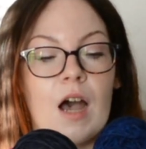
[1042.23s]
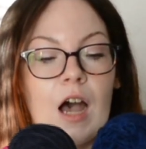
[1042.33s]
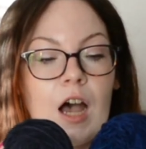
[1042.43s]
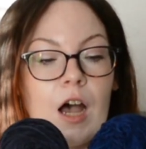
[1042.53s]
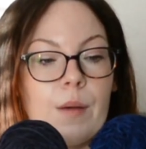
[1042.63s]

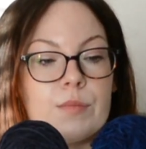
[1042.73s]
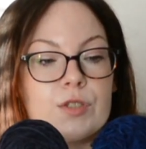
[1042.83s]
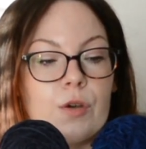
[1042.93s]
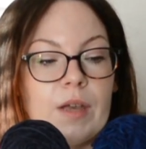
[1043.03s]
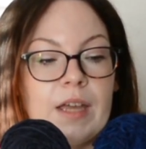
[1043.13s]

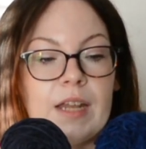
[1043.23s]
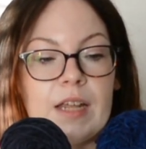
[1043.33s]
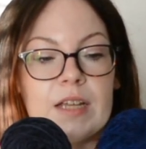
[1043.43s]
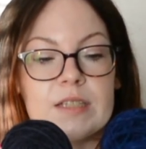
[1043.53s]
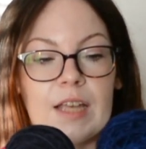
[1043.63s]
So it
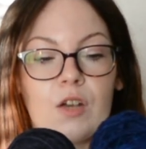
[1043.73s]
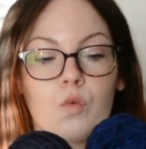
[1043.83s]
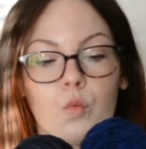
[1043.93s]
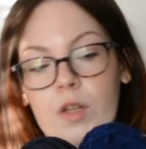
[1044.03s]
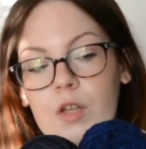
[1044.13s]
is like
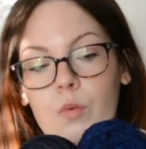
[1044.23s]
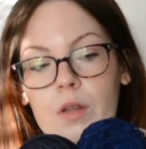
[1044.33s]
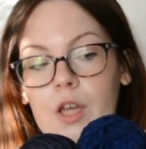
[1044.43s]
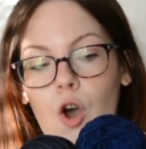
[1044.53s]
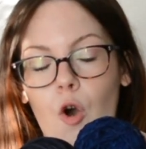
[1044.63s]

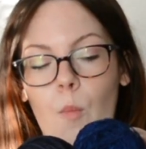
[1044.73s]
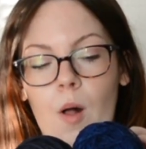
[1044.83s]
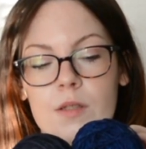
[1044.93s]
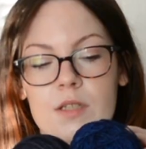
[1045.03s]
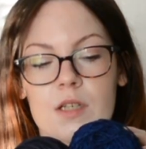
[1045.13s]
really
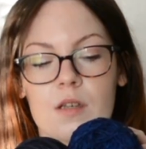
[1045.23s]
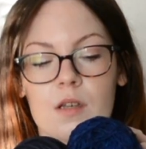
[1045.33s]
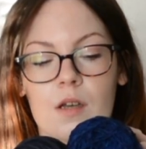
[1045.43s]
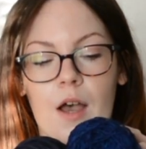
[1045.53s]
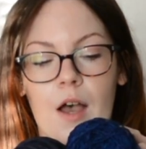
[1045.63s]

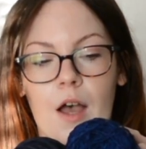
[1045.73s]
cobalty,